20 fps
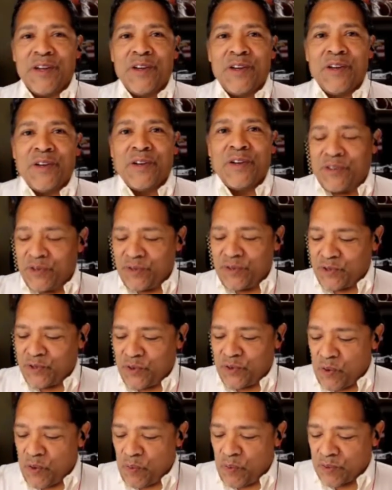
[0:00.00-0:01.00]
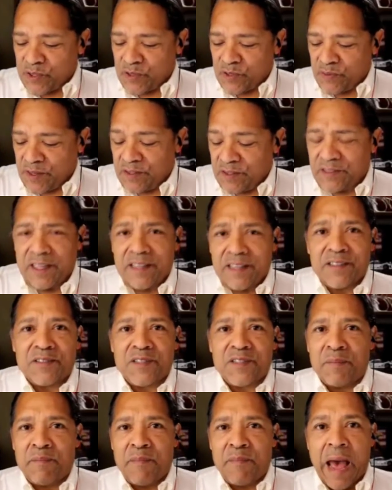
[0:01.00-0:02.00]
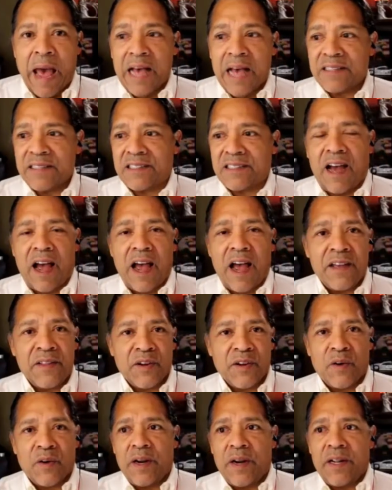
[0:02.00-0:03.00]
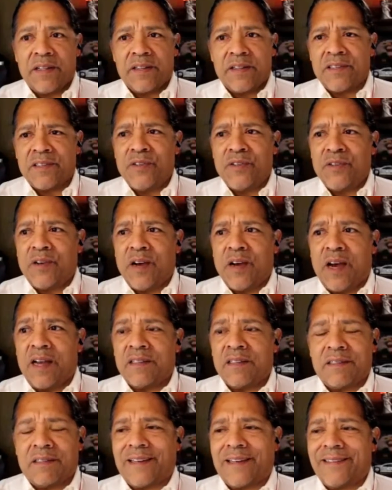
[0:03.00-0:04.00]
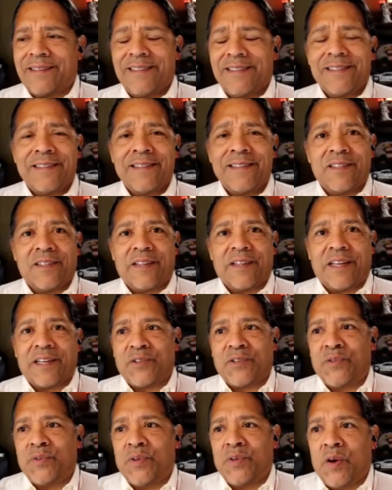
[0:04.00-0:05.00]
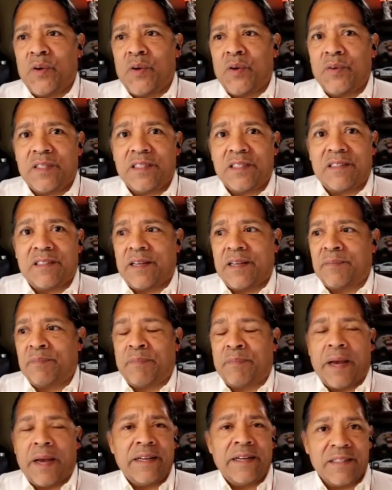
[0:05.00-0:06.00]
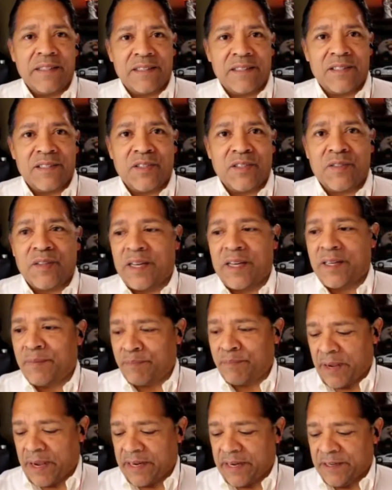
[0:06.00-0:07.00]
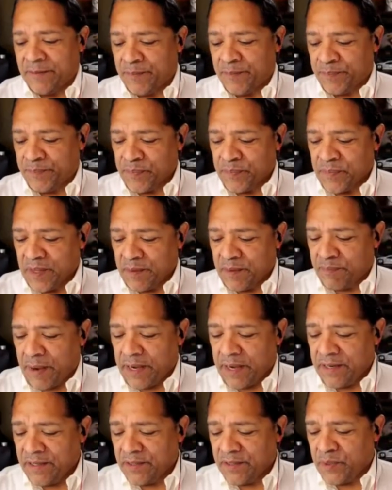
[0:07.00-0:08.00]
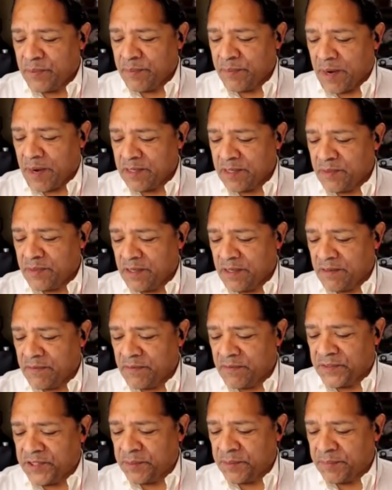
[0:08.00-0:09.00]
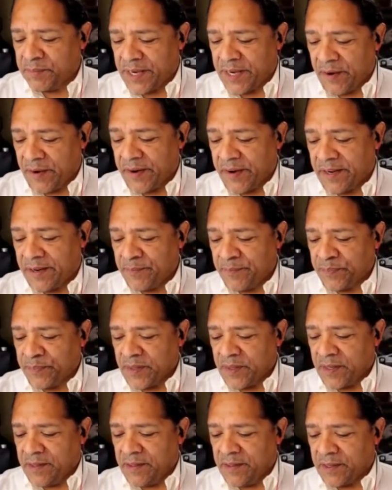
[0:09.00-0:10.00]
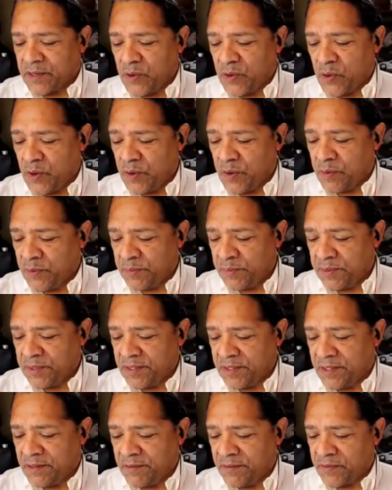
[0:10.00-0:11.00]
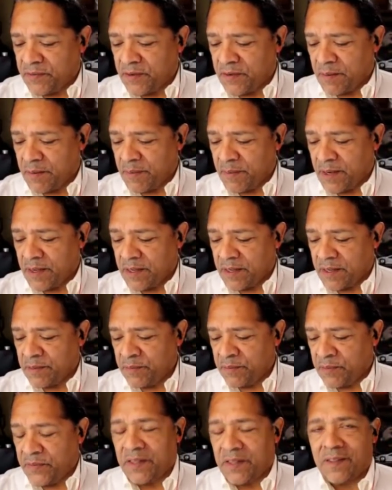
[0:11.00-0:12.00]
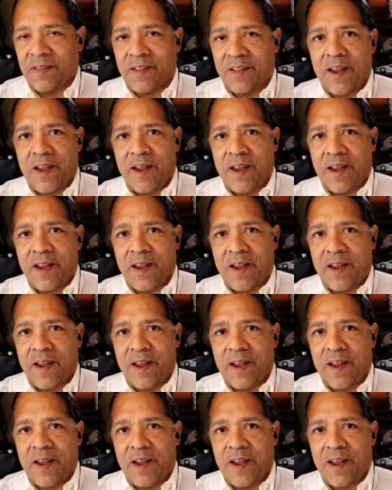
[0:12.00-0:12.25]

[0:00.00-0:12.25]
Trudeau won't survive. It looks like there's a masked guy in there already. There's a new guy on. It's like, this doesn't look like Trudeau. Just like Biden doesn't look like Biden. Biden reminds me of Jim Carrey in the courtroom scene from the movie Liar